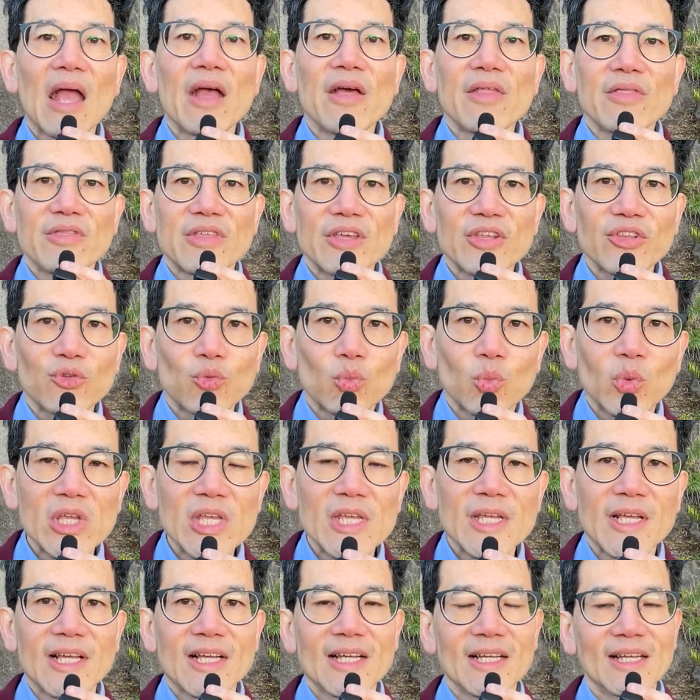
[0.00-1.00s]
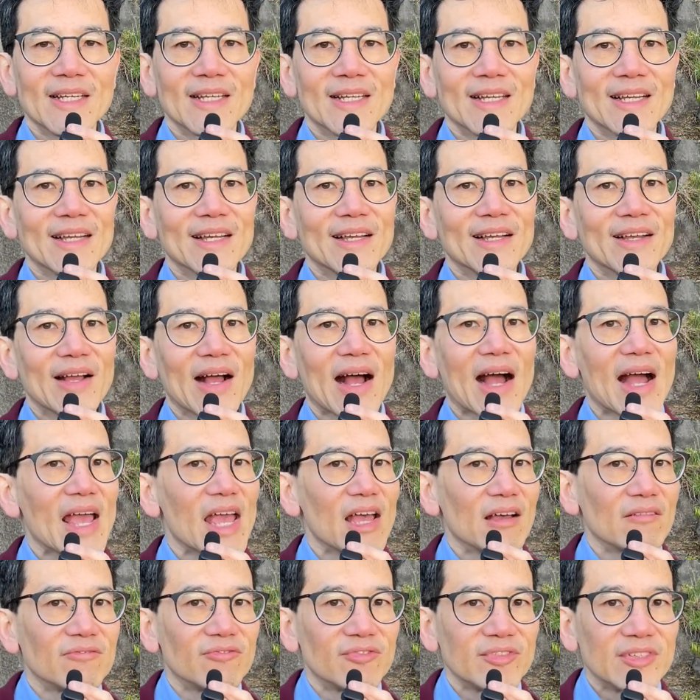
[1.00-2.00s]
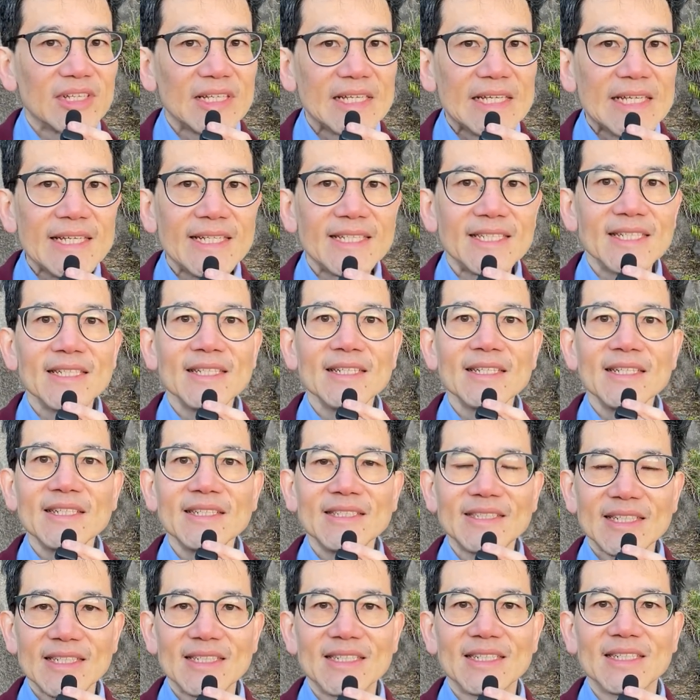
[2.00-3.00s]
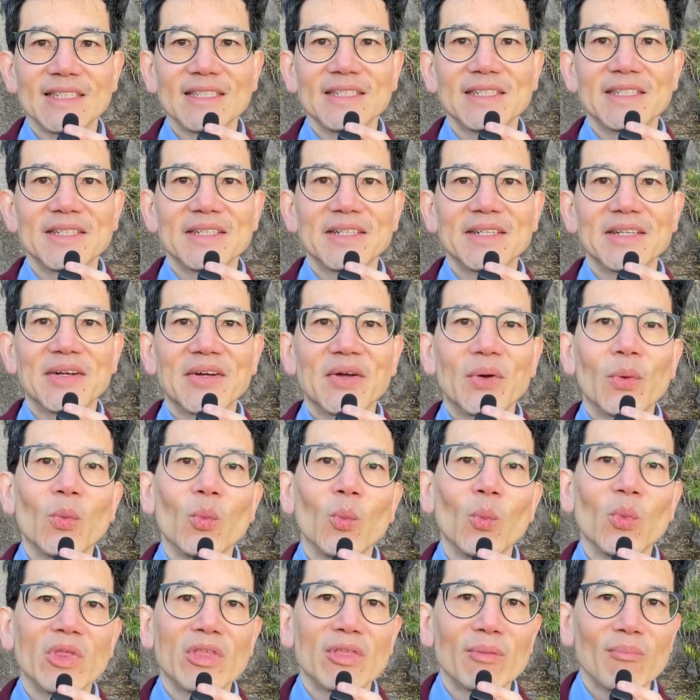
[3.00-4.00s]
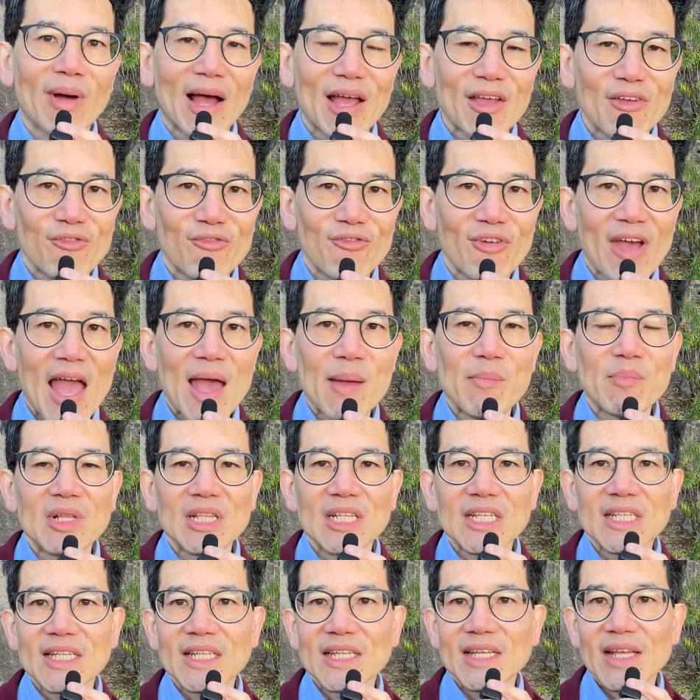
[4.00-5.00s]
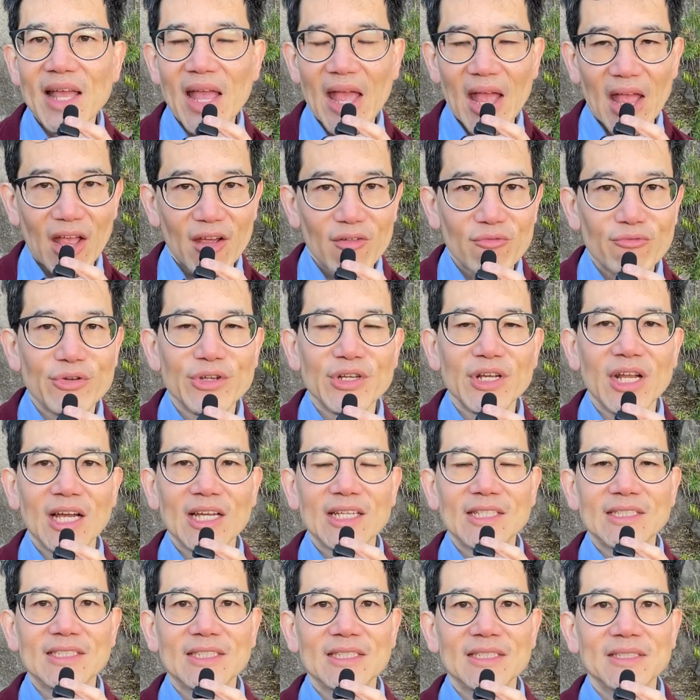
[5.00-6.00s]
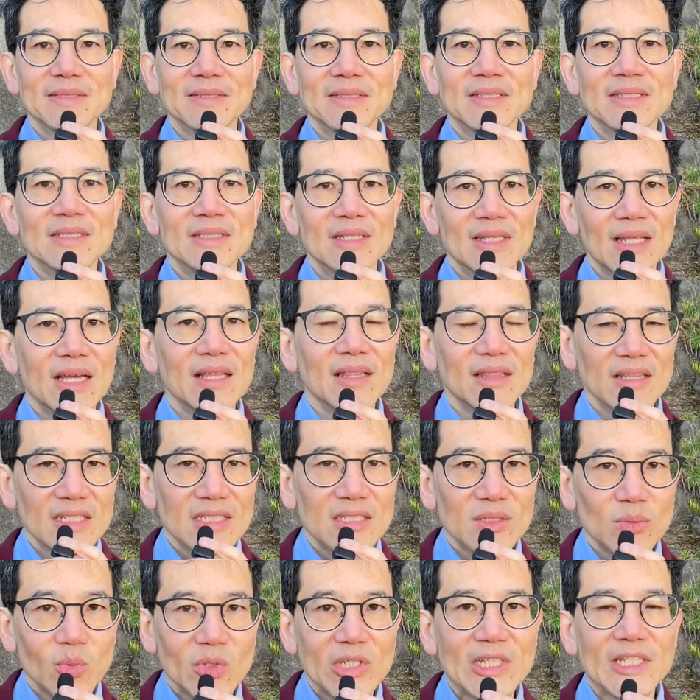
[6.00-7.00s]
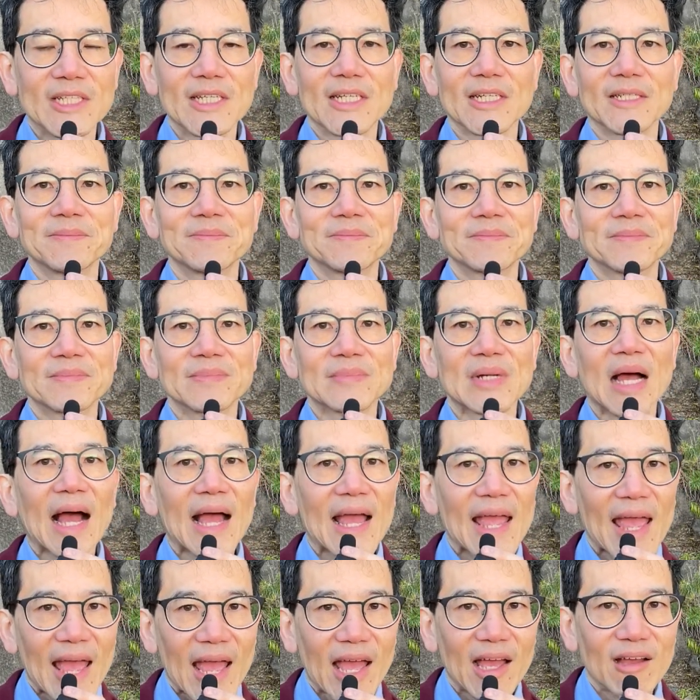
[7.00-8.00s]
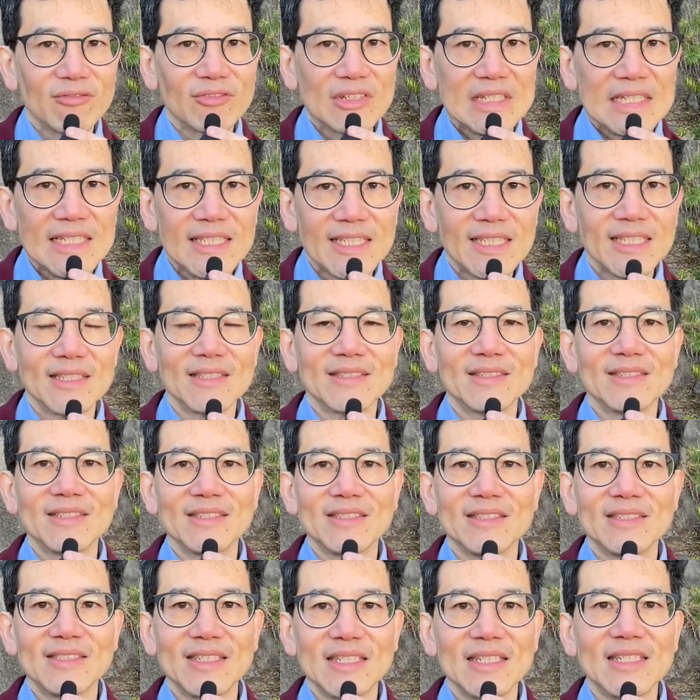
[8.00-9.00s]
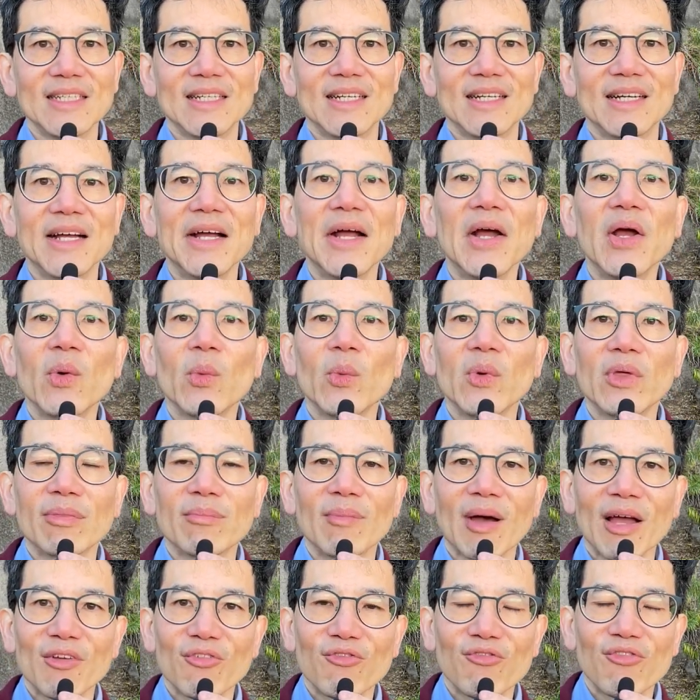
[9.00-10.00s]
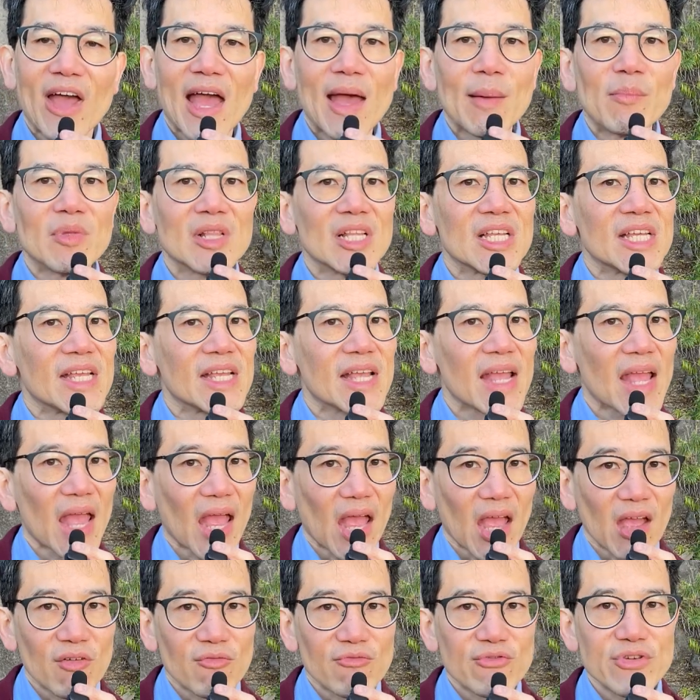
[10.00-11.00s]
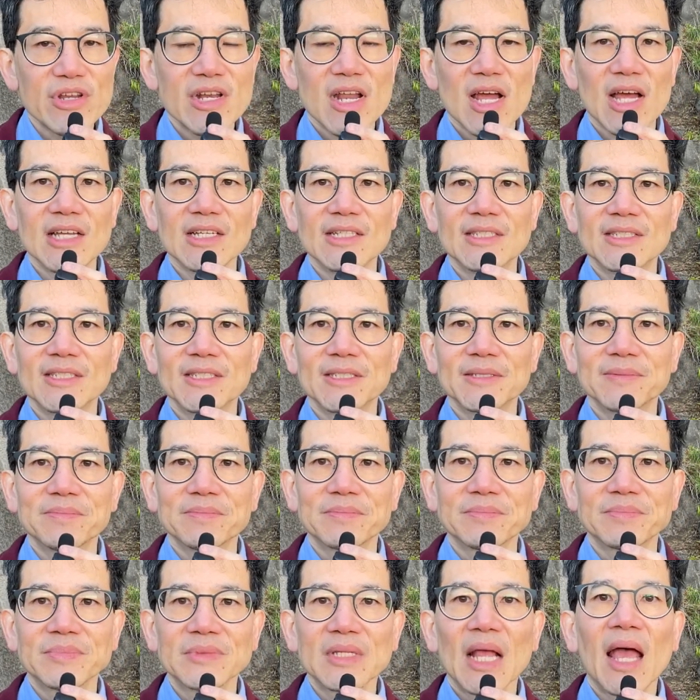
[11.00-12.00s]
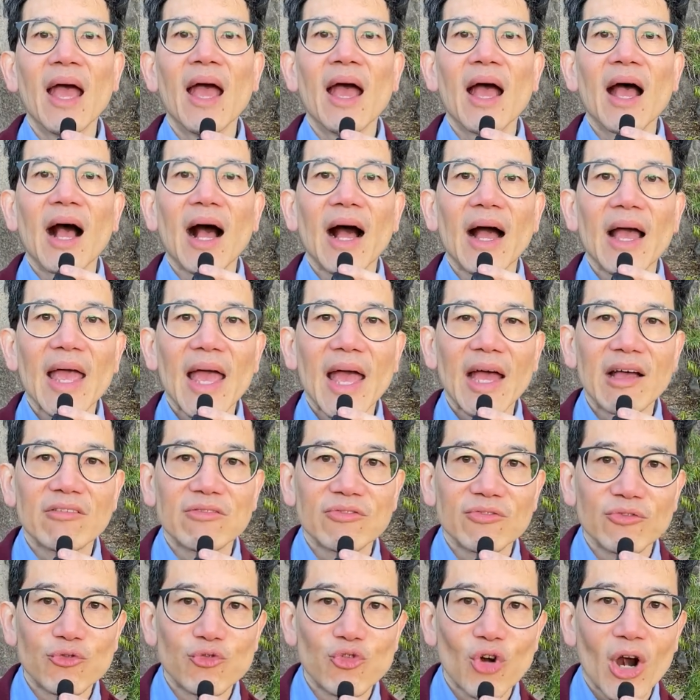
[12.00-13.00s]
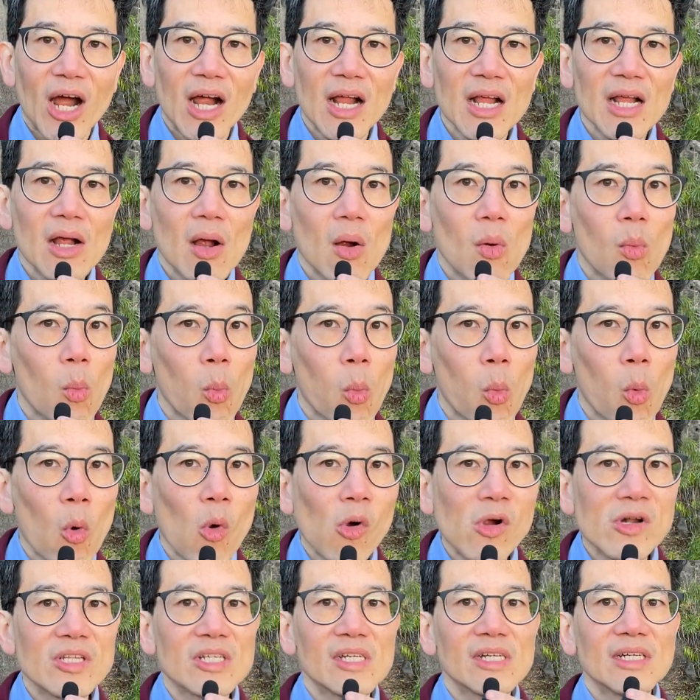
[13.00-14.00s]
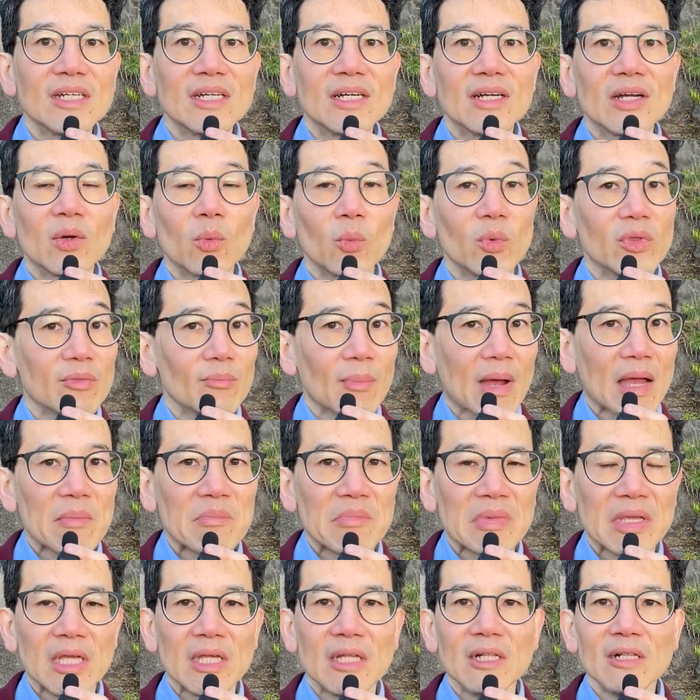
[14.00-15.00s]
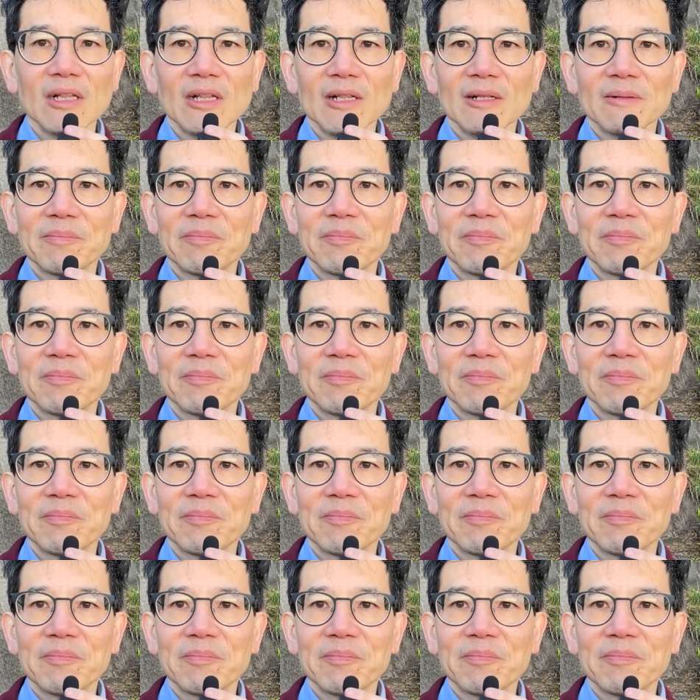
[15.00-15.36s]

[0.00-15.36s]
This week, I have eaten dinner with my family every night. Yeah, this week, I have eaten dinner with my family every night. I have drunk water with my meal.